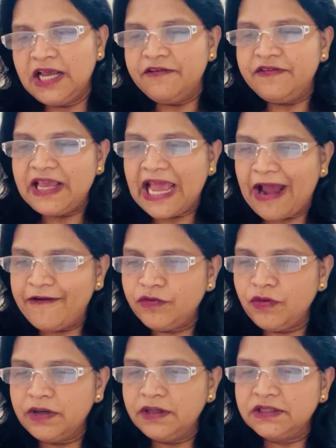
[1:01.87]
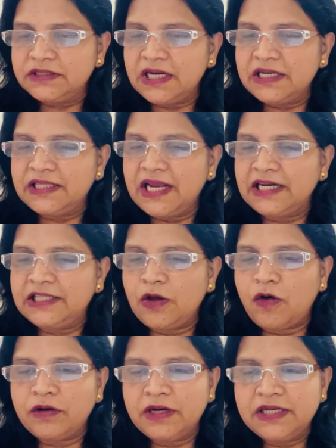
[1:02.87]
we have to understand that the
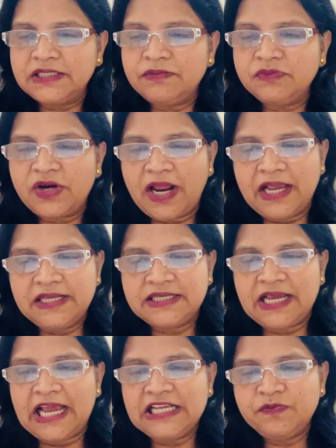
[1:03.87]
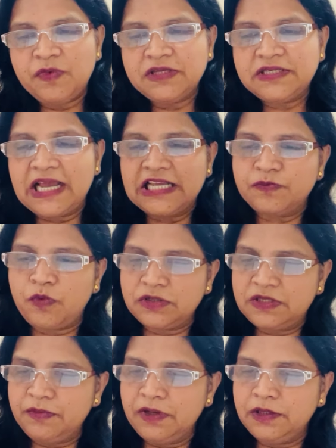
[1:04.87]
organism tries as much as
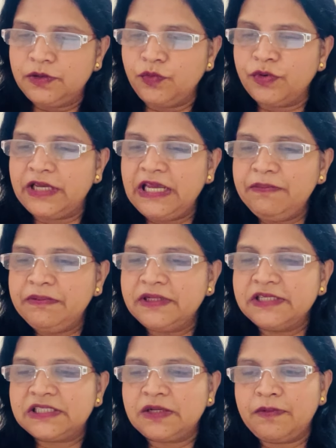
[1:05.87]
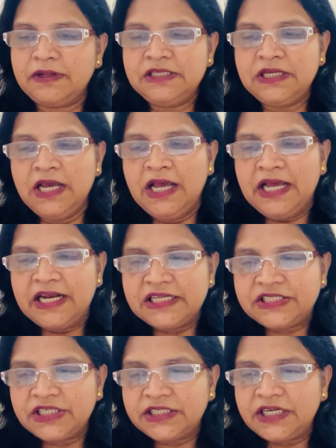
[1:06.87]
possible to keep the disturbance
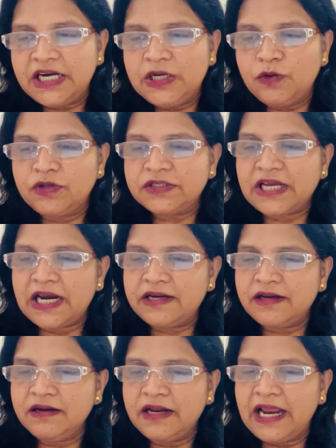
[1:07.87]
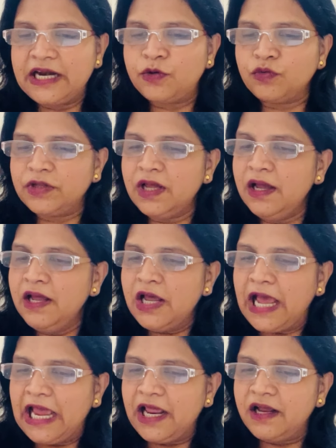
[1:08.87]
restricted to the center and
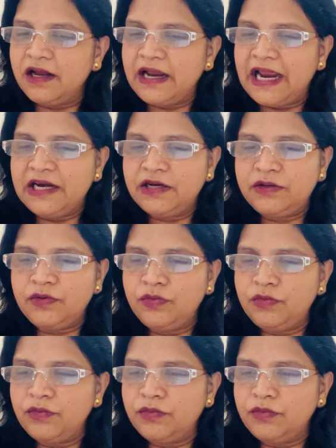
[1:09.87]
to